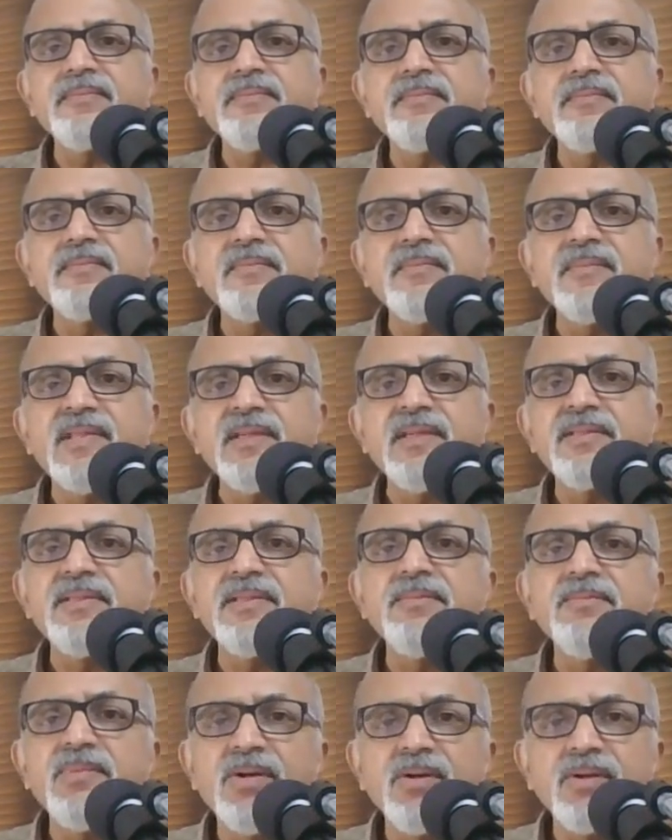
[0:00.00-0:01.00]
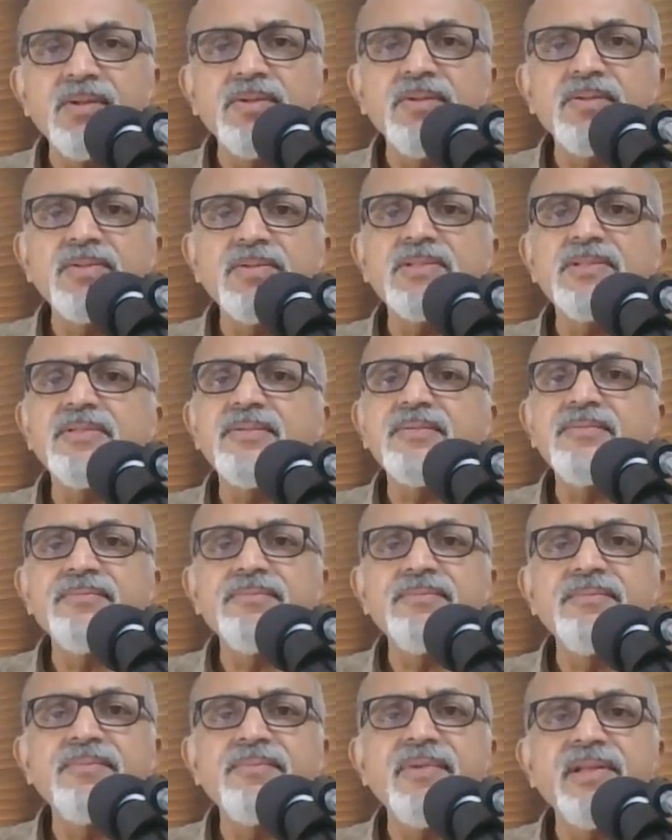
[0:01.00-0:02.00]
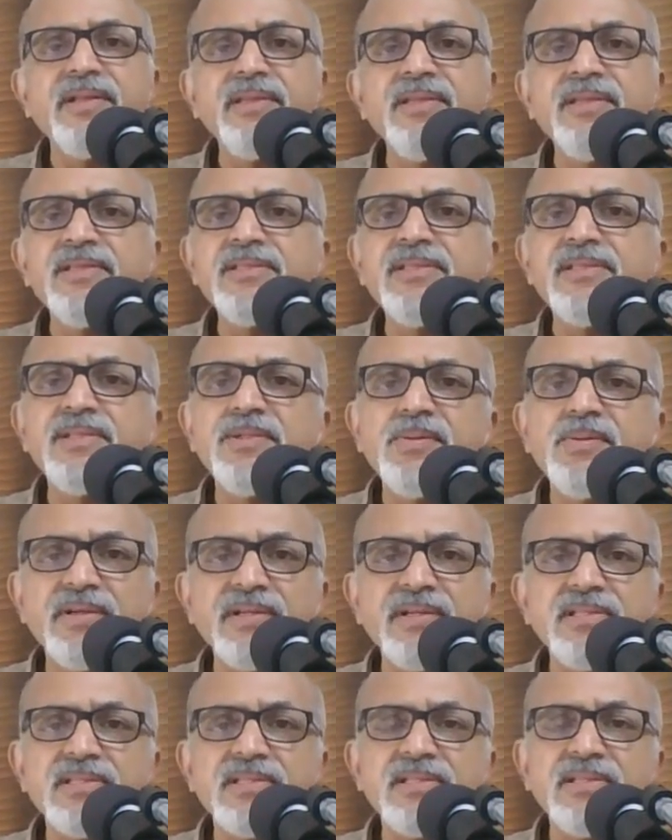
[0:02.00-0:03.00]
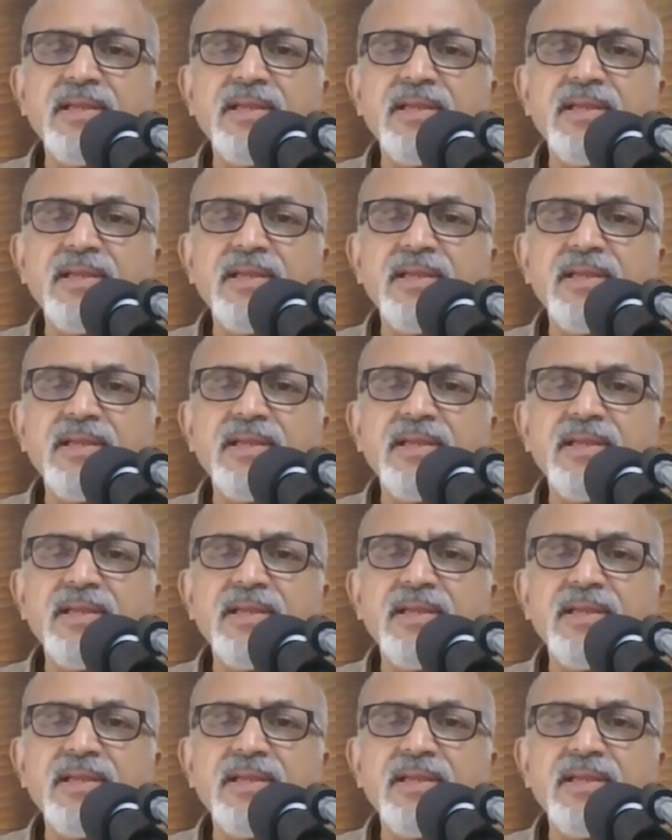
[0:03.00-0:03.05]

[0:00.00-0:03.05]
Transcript: 13 modules. Very easy to understand.